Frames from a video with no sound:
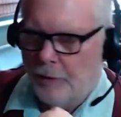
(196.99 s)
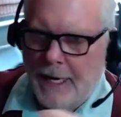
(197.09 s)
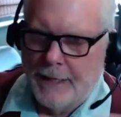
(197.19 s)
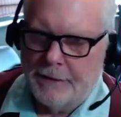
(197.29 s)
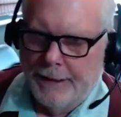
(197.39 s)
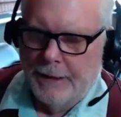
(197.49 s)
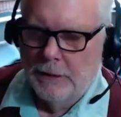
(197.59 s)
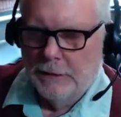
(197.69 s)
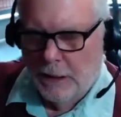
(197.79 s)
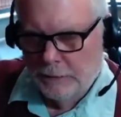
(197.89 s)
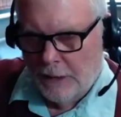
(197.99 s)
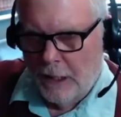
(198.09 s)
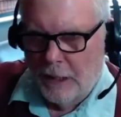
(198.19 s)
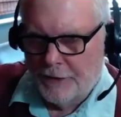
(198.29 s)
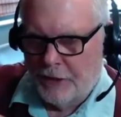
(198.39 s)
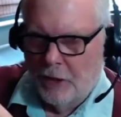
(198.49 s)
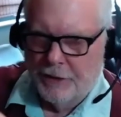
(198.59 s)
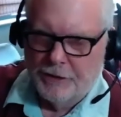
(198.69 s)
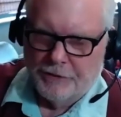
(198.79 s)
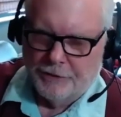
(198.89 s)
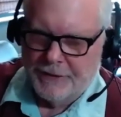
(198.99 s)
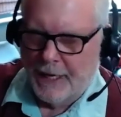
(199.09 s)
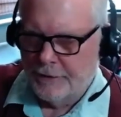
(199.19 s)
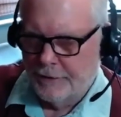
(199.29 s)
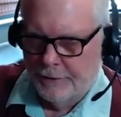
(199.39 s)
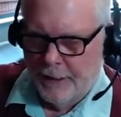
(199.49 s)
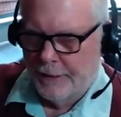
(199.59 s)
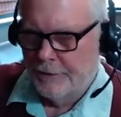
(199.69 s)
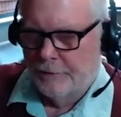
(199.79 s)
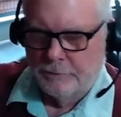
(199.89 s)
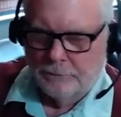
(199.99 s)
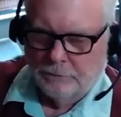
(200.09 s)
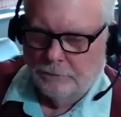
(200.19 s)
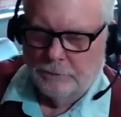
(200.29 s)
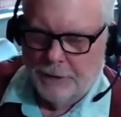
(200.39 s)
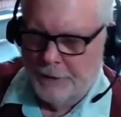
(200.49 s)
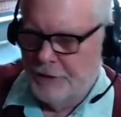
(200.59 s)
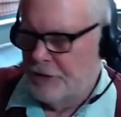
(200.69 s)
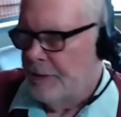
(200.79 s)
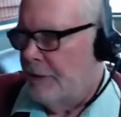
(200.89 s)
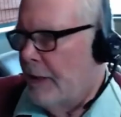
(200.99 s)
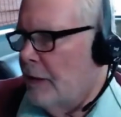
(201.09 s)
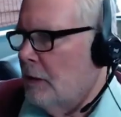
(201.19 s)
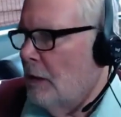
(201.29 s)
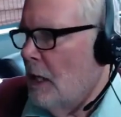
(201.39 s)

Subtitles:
Well, actually, the IRS garnishes for taxes, not a judgment creditor.